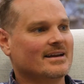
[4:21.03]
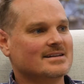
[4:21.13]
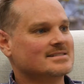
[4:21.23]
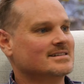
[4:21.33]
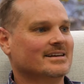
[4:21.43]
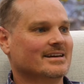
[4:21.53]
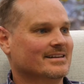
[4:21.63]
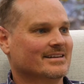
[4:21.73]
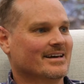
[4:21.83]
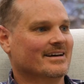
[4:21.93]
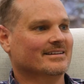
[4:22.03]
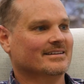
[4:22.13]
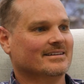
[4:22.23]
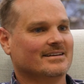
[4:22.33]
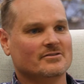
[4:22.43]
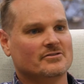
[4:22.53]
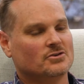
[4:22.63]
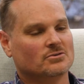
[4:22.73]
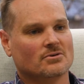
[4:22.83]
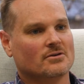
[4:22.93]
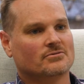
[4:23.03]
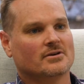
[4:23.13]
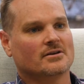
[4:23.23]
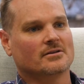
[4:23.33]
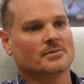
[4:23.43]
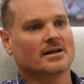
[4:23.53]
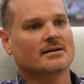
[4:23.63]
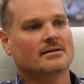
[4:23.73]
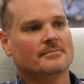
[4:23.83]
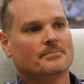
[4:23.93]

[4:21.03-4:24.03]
They don't see any of that, even if you do it right in front of them,